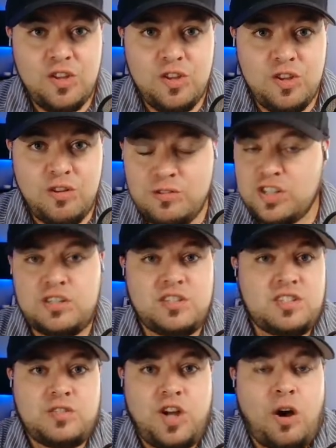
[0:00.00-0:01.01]
you just
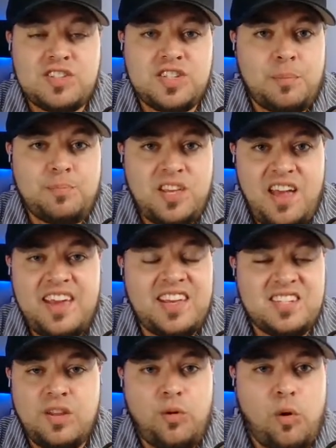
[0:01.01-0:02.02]
toss up the
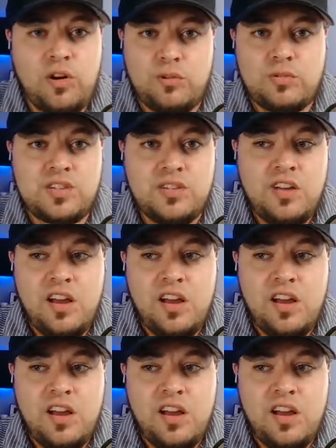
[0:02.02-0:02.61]
Yankees and the Orioles,